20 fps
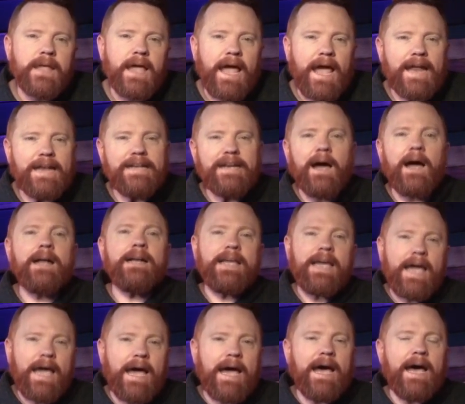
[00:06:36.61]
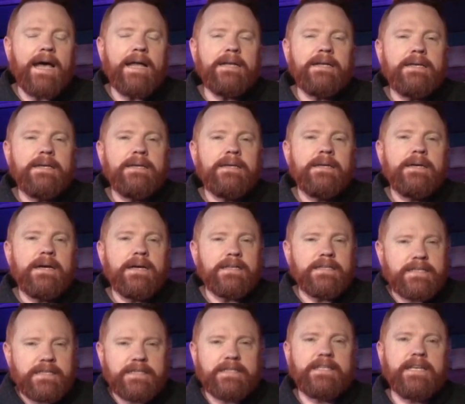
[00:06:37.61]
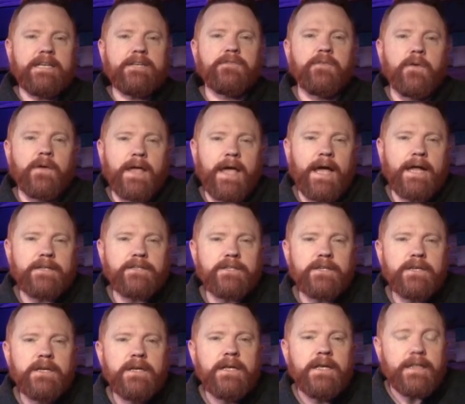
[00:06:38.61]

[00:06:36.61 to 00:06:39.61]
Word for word: had not had a successful catch.